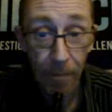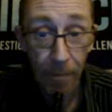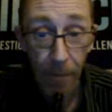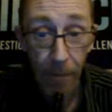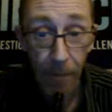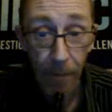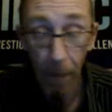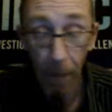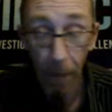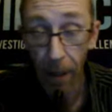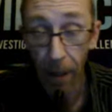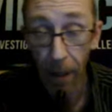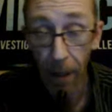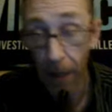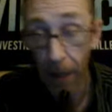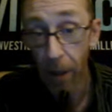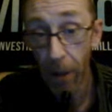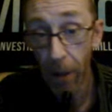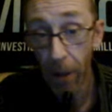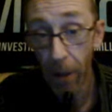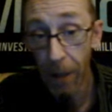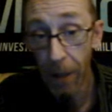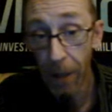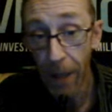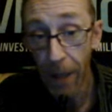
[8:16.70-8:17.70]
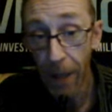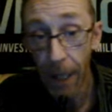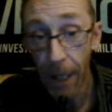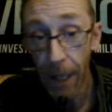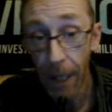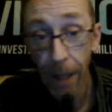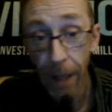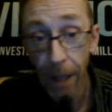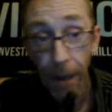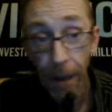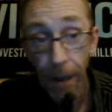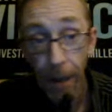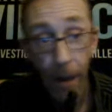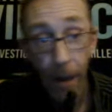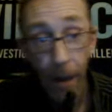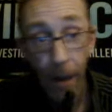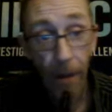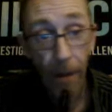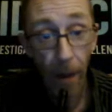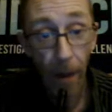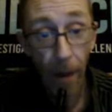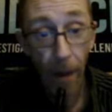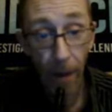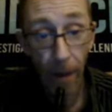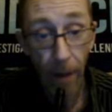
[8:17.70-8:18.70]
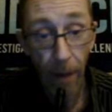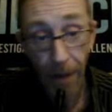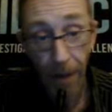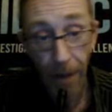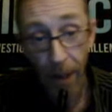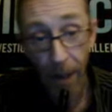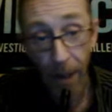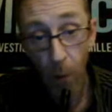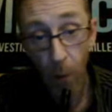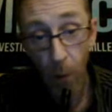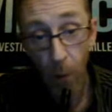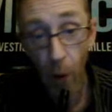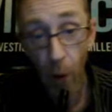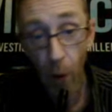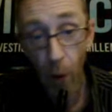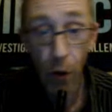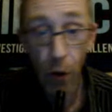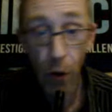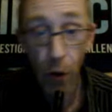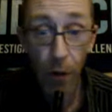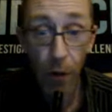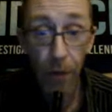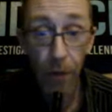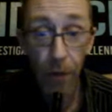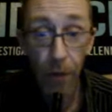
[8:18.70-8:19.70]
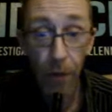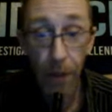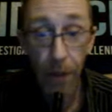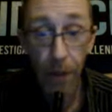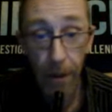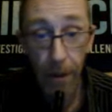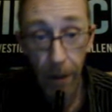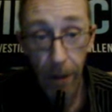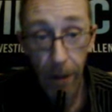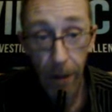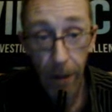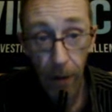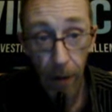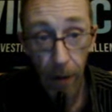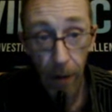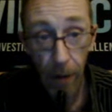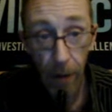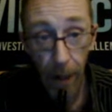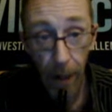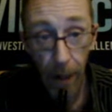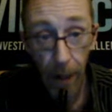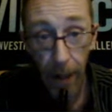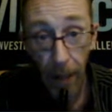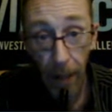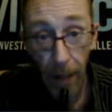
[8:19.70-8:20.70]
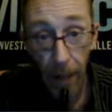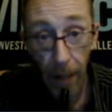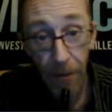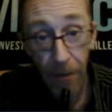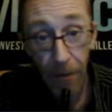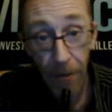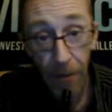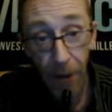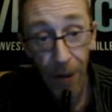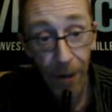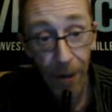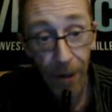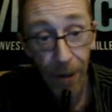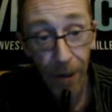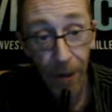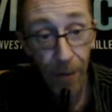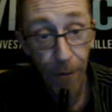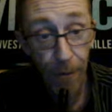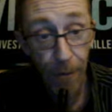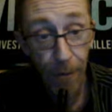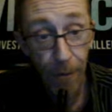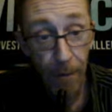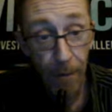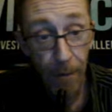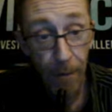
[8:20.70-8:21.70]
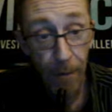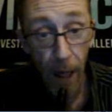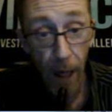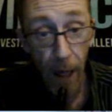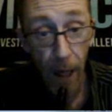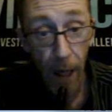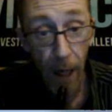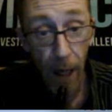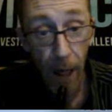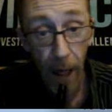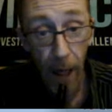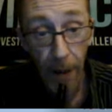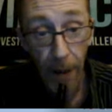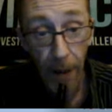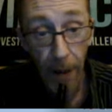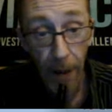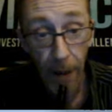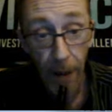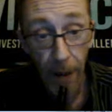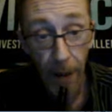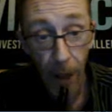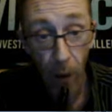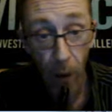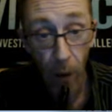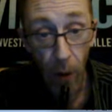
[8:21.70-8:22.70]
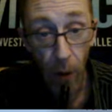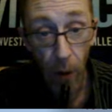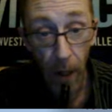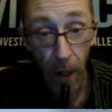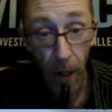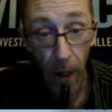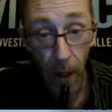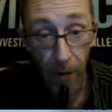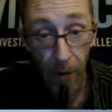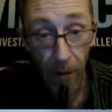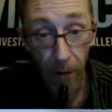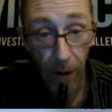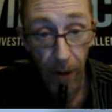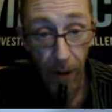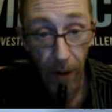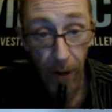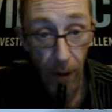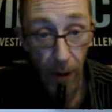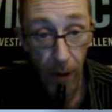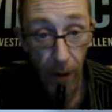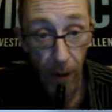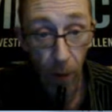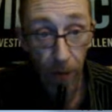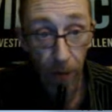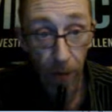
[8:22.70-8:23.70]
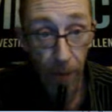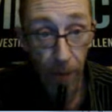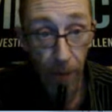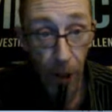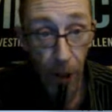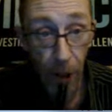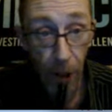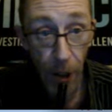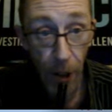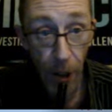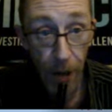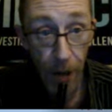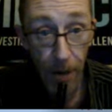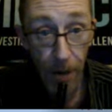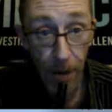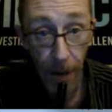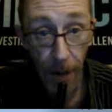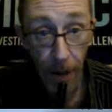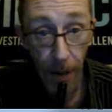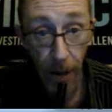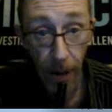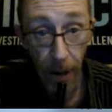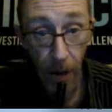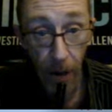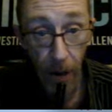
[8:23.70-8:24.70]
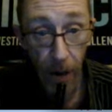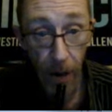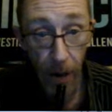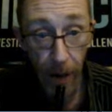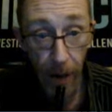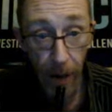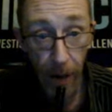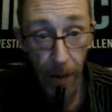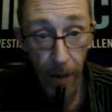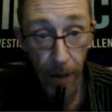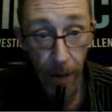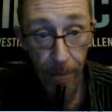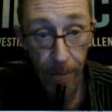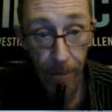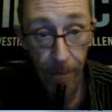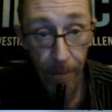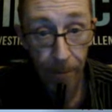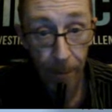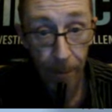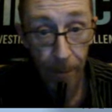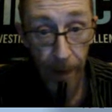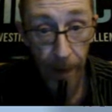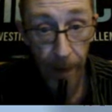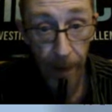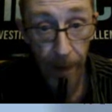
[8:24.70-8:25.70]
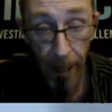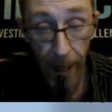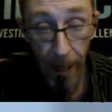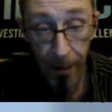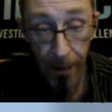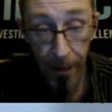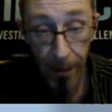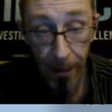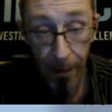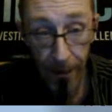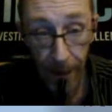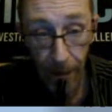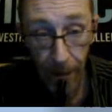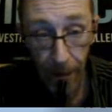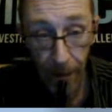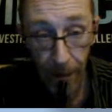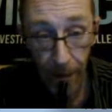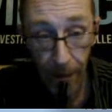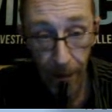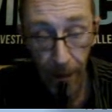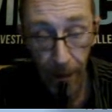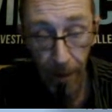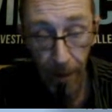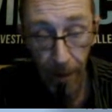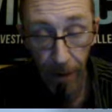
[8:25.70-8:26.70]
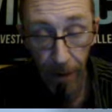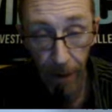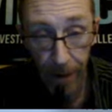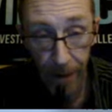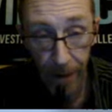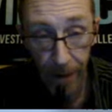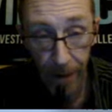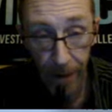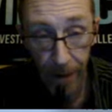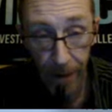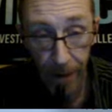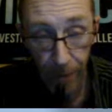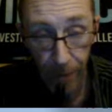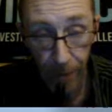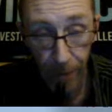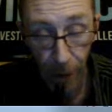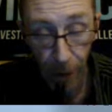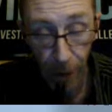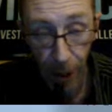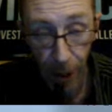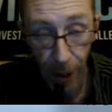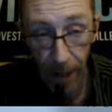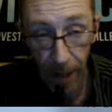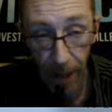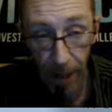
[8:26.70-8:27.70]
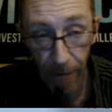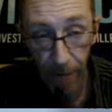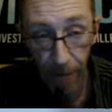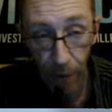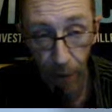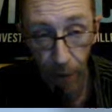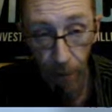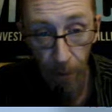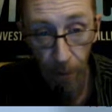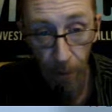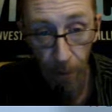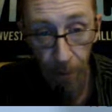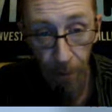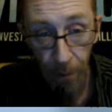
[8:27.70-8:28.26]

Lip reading: or my earlier theory, that this thing was using lasers to camouflage itself. And now I have the confirmation that, yes, here's where the lasers originate from,